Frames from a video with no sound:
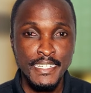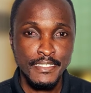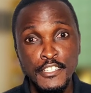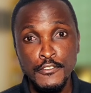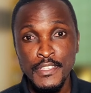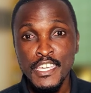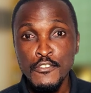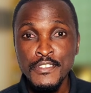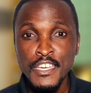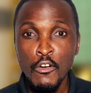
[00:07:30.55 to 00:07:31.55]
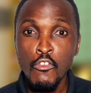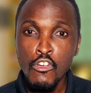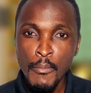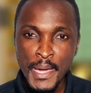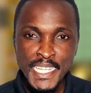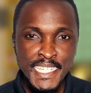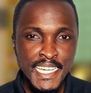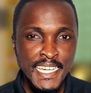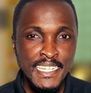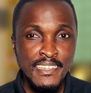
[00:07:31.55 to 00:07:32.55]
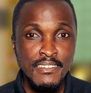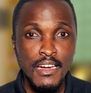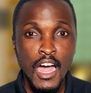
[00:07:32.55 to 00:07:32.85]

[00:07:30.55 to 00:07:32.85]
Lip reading: And to the user who commented,